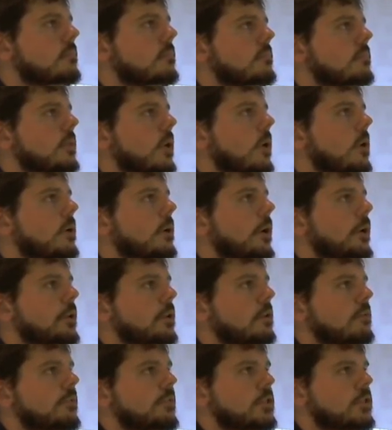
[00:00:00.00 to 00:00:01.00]
are an
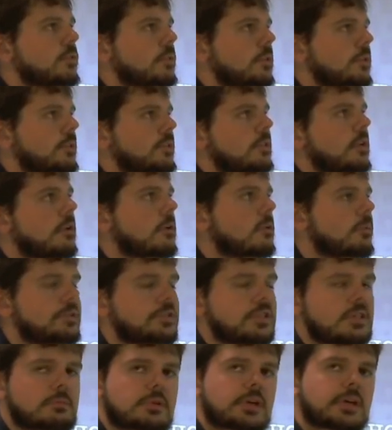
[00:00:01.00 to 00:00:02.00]
audiovisual installer, would
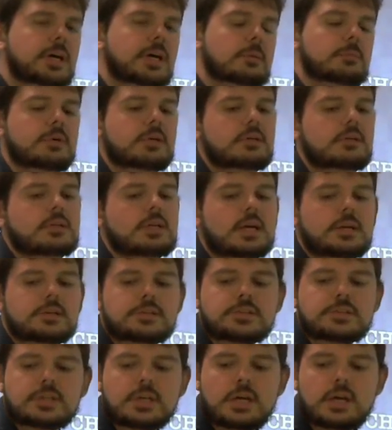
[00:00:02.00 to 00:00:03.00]
somebody come in and
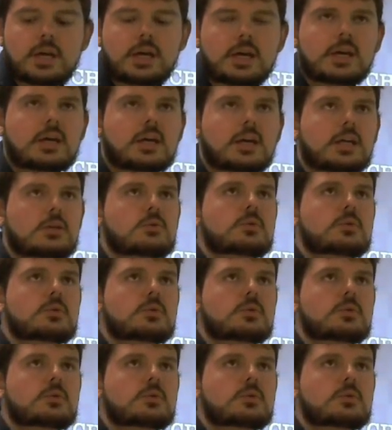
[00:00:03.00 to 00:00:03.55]
say, hey, can you